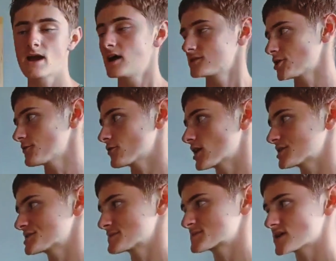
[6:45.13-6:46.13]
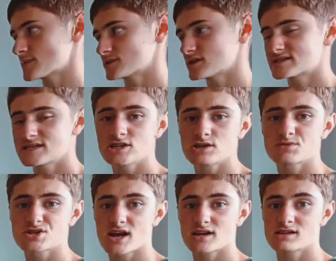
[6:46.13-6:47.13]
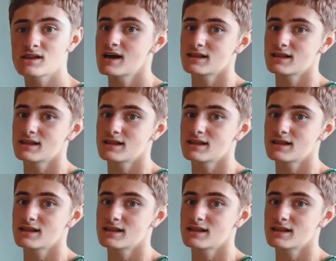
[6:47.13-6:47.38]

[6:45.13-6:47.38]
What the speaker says: Don't forget to subscribe to this YouTube channel,